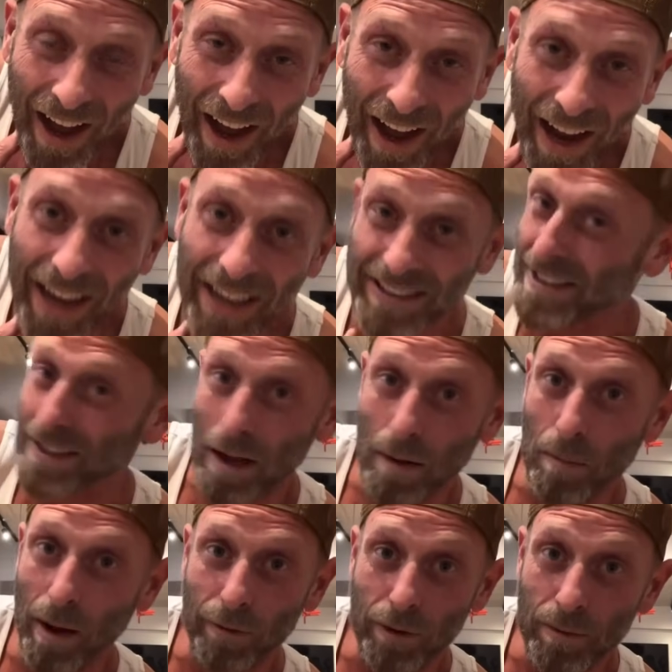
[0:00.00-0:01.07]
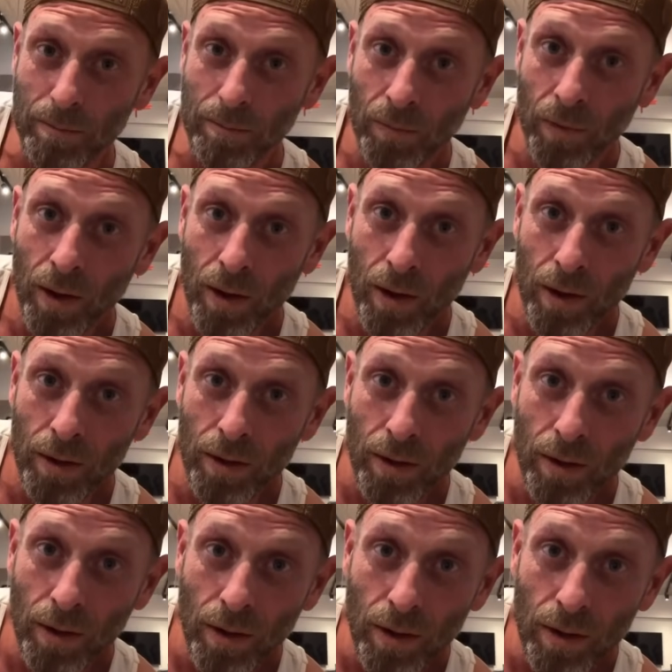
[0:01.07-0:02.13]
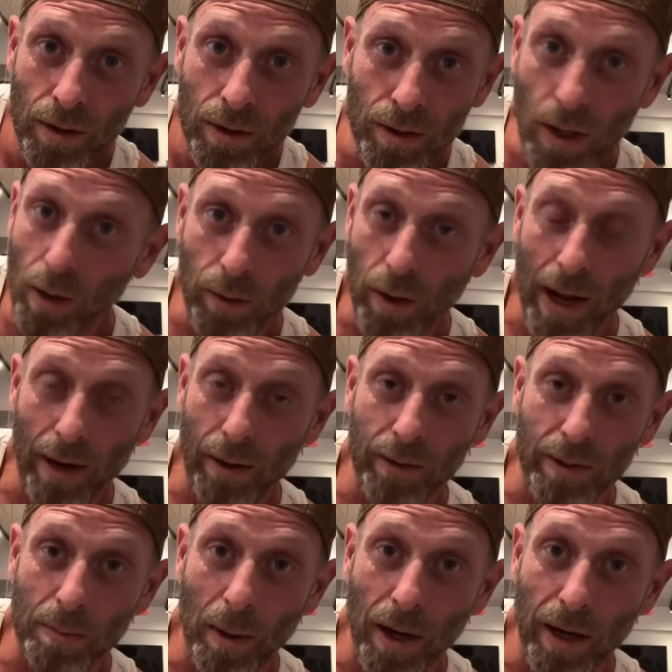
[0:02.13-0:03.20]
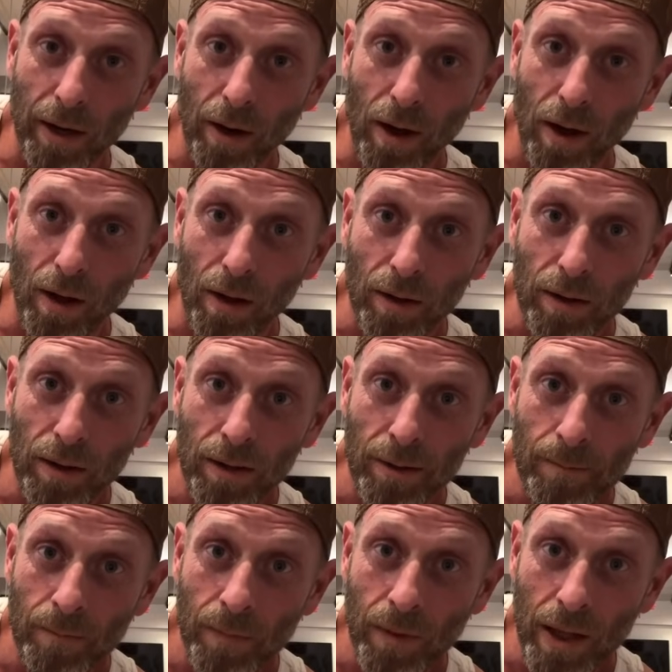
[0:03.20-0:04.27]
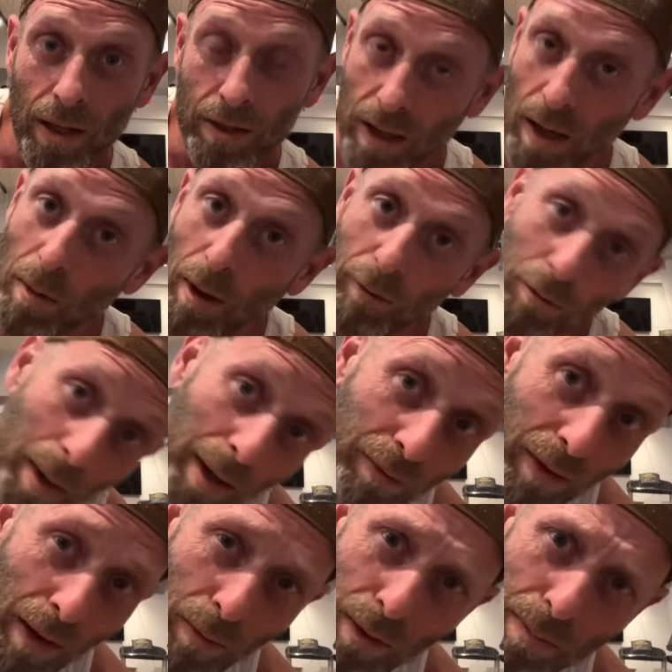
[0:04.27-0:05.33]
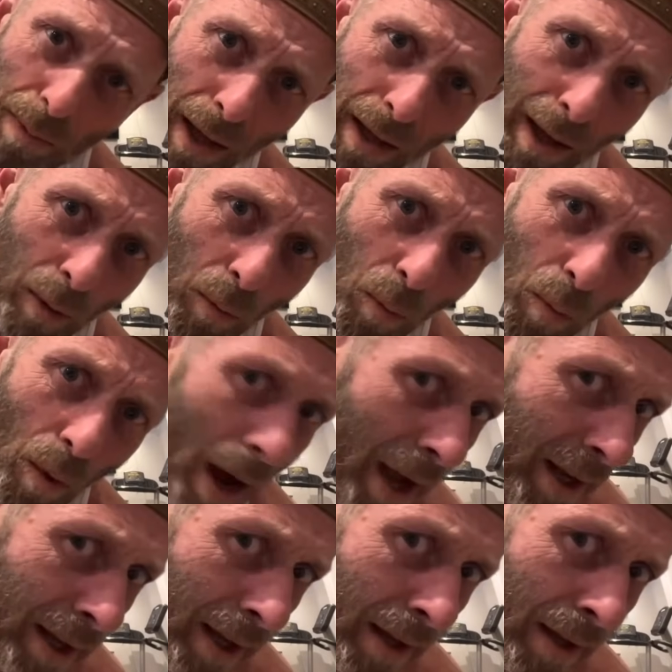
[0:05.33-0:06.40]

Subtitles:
And some of them don't know how to respond at all. Some of them, if they respond like, what?